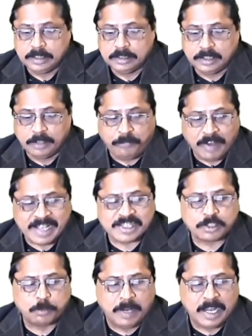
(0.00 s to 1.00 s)
The
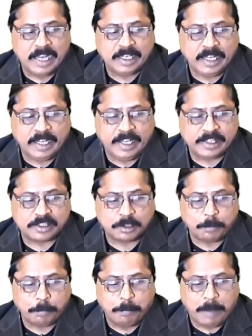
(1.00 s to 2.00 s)
first one is
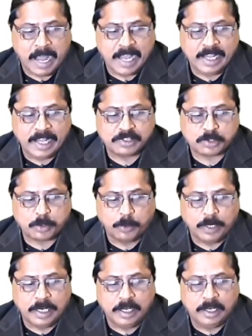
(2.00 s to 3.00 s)

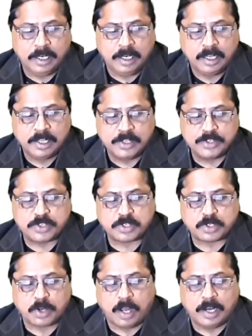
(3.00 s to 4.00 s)
MySQL
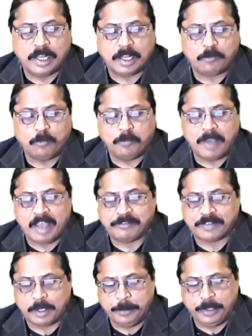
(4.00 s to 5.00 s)
Installer Web
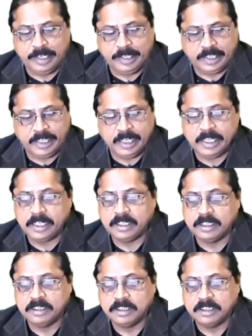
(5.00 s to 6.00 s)
Community,
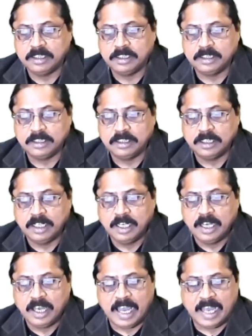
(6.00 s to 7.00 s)

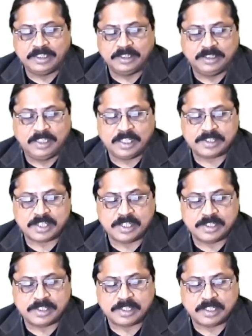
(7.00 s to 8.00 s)
and this
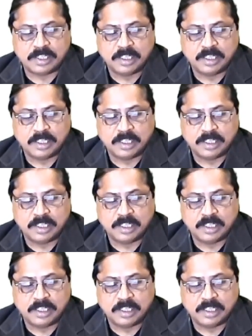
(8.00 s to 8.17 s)
is